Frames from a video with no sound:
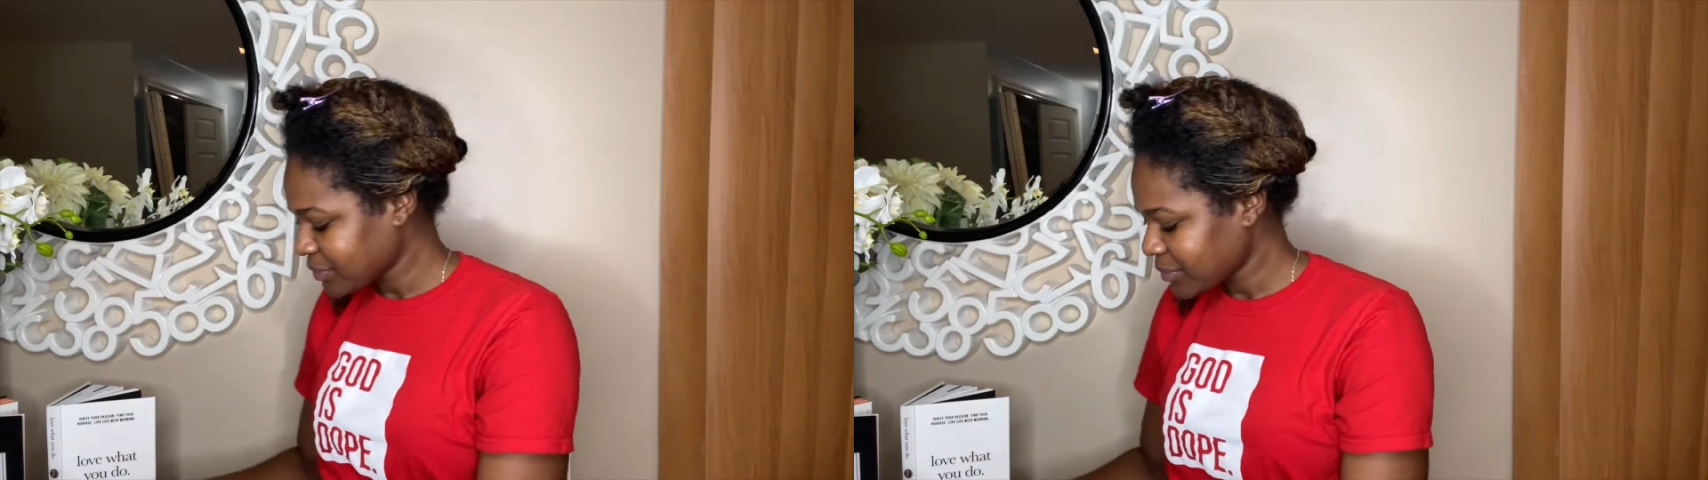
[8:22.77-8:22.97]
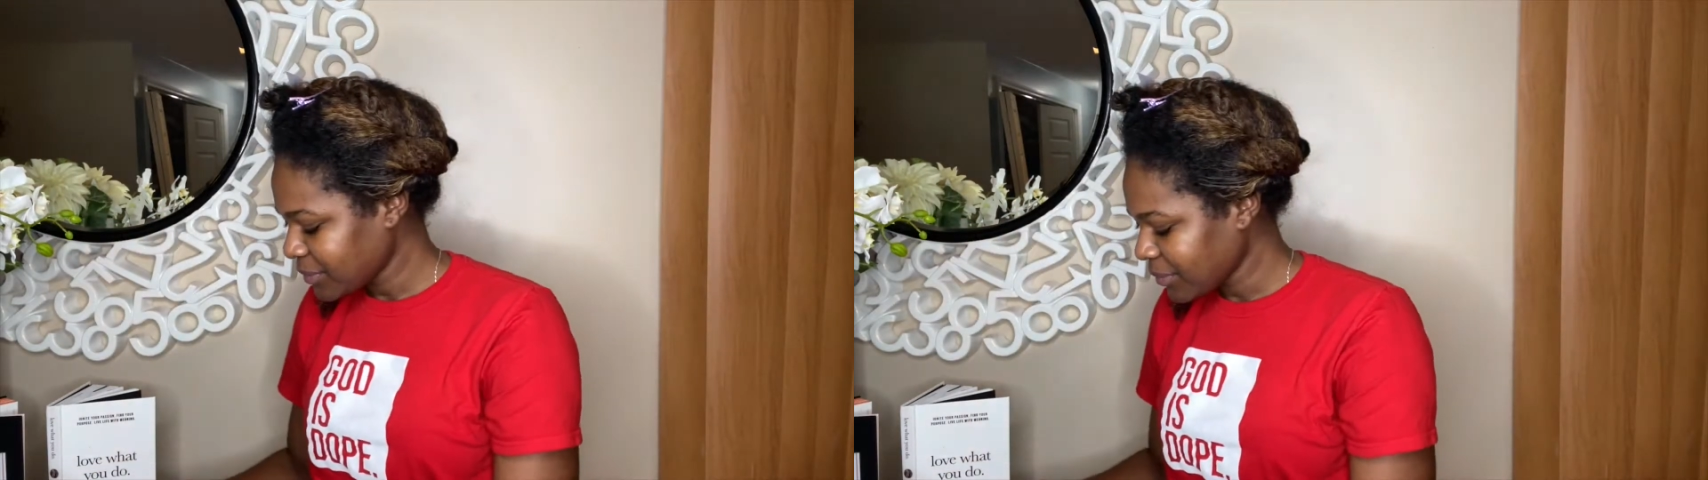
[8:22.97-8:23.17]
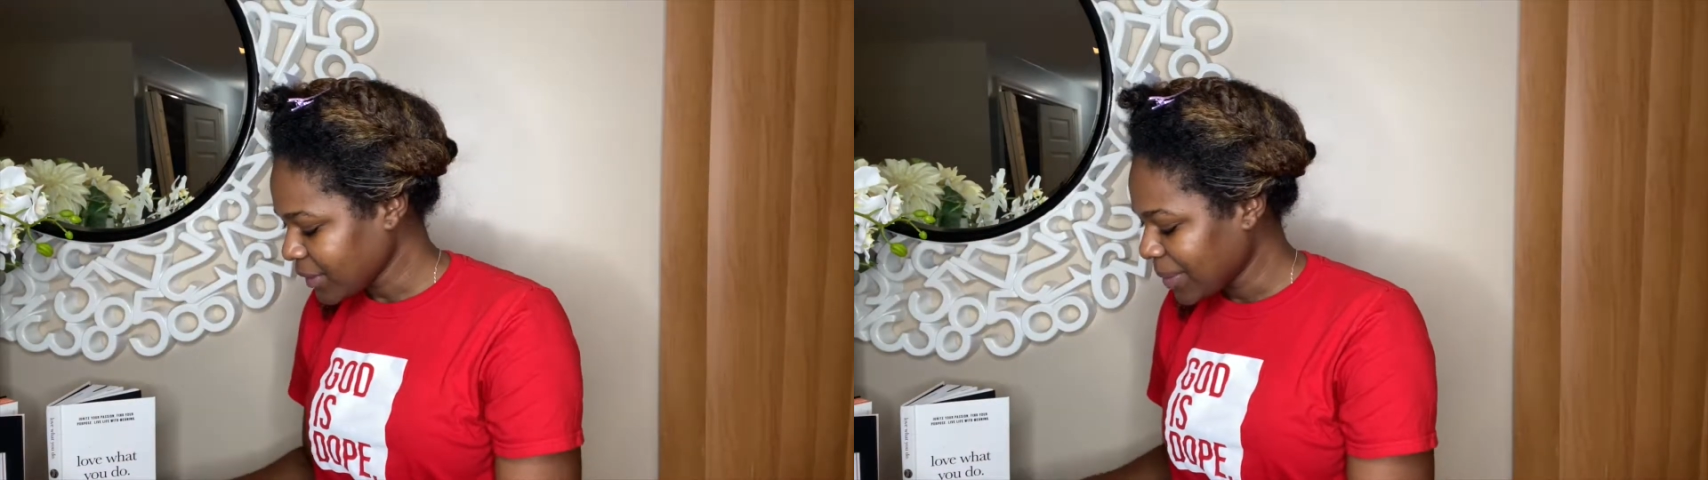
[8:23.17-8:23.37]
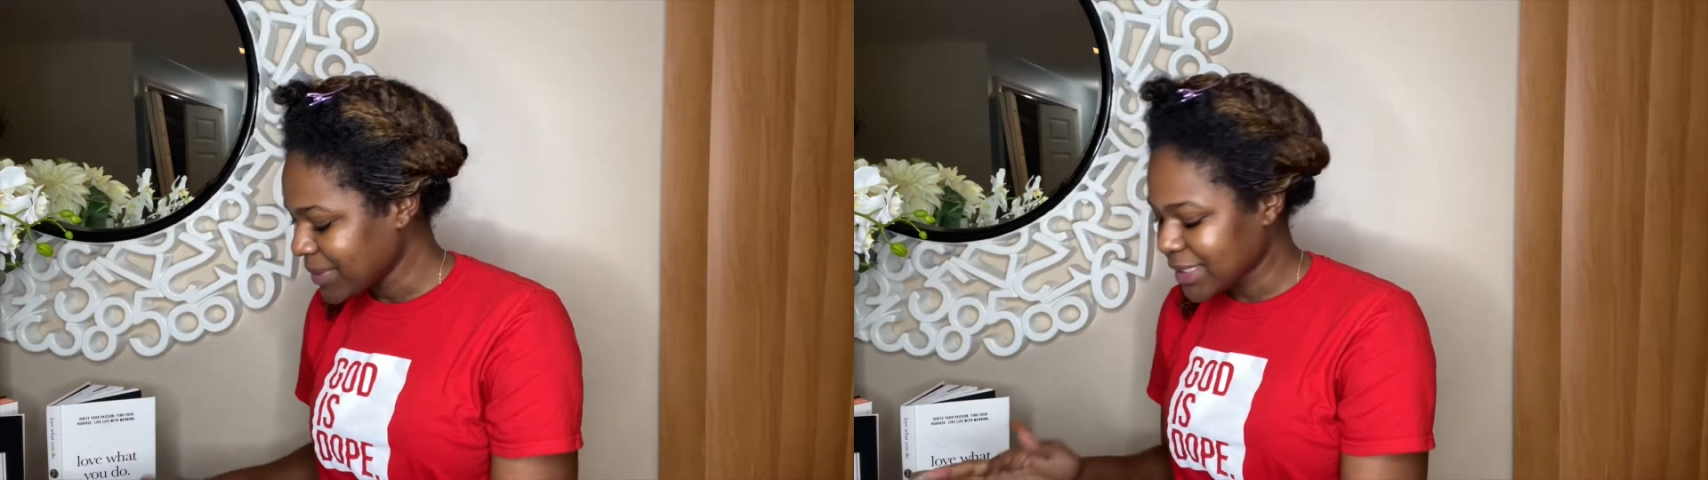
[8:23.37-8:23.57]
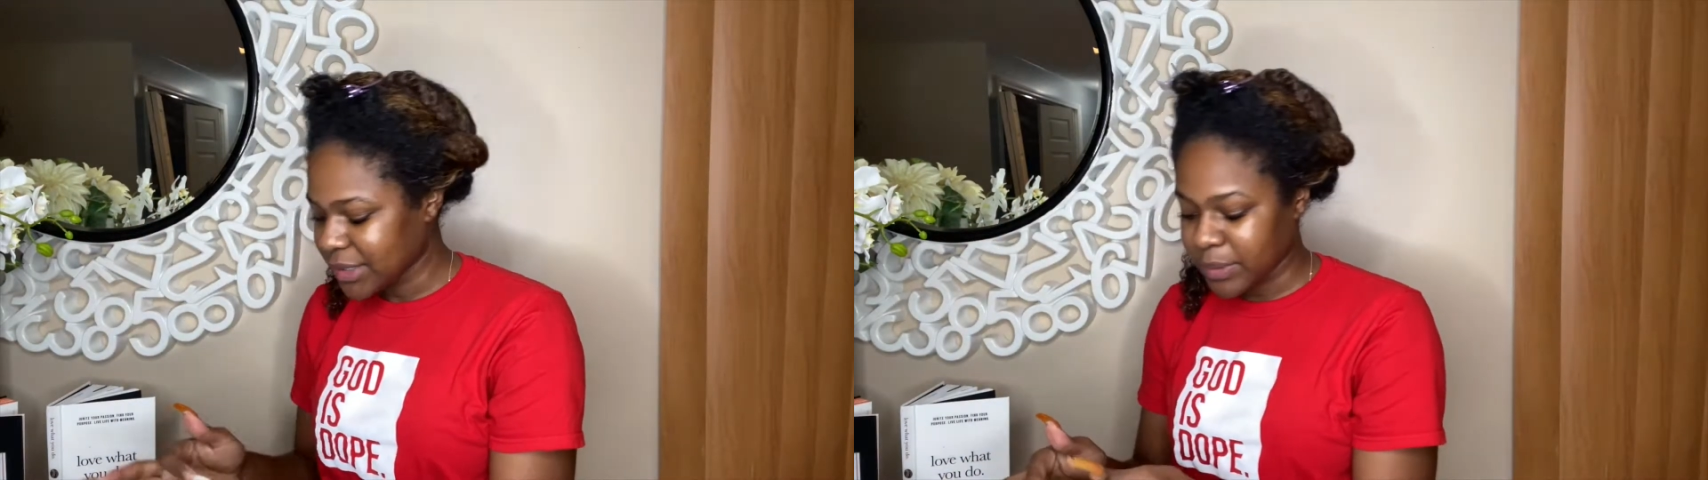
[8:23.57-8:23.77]

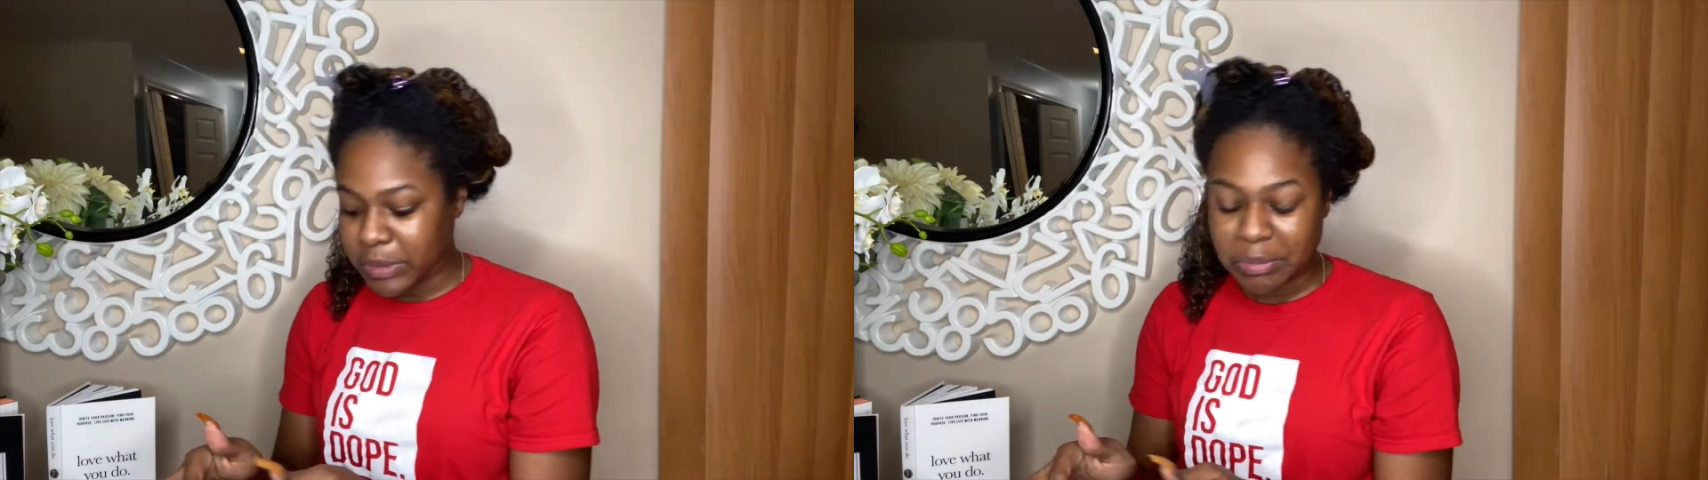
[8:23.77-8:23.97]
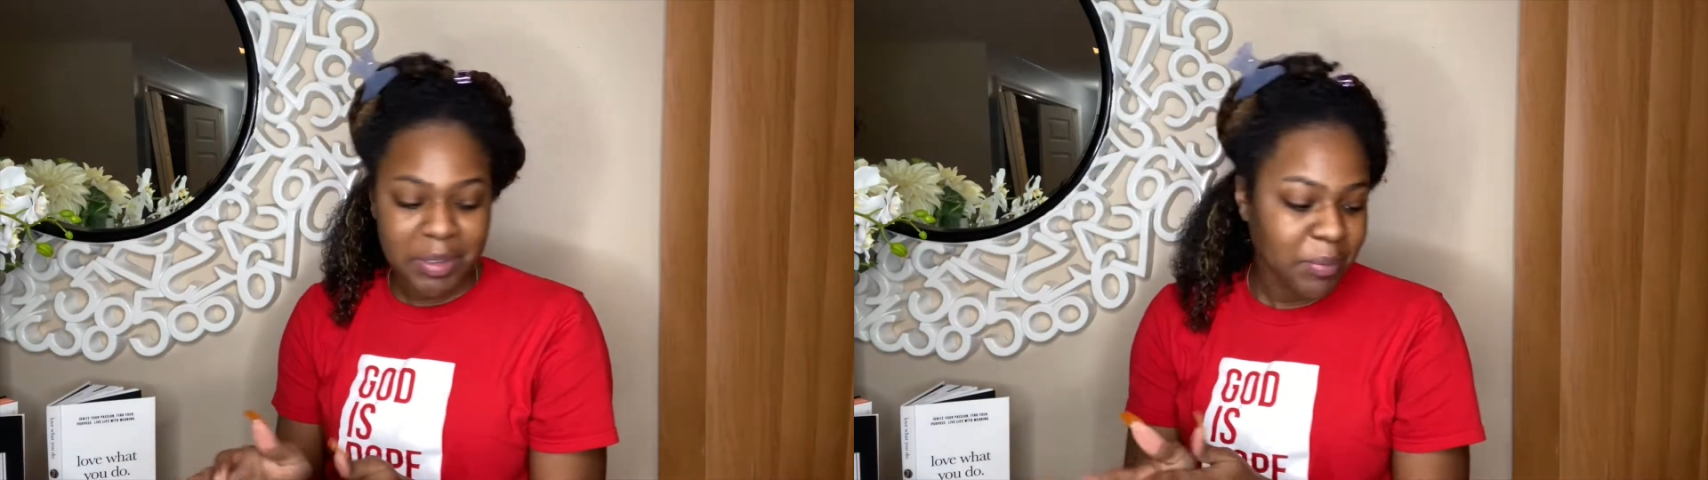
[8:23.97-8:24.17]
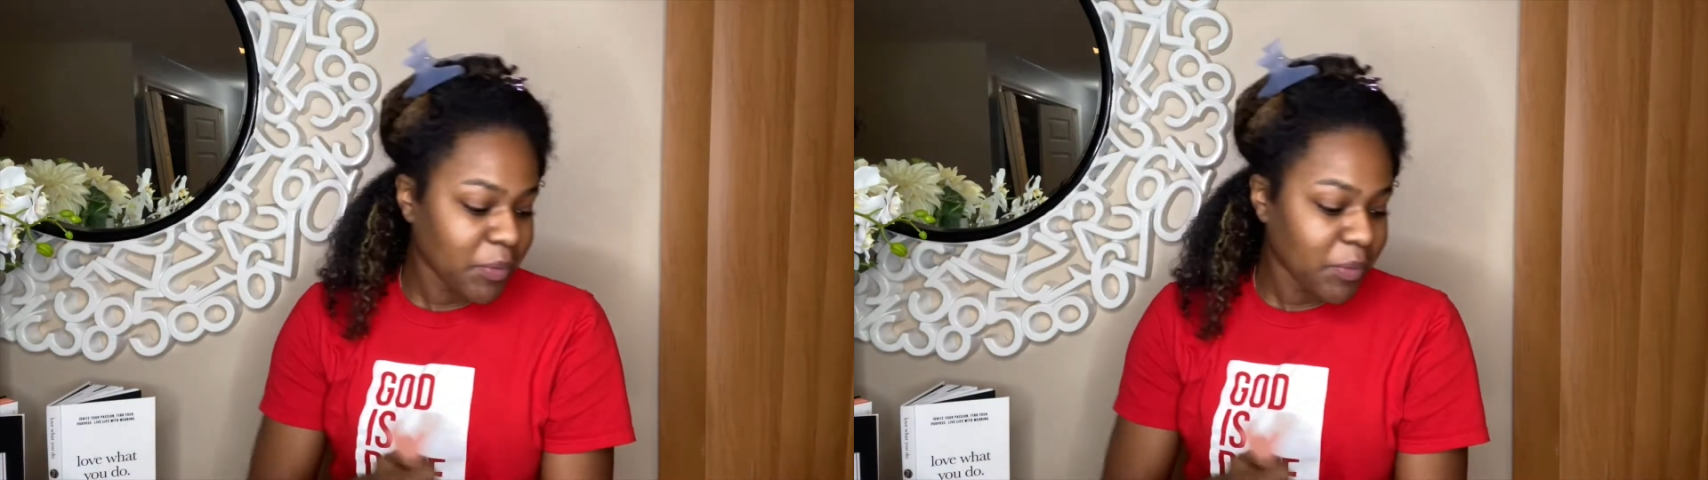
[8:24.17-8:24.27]
I'll just do a little bit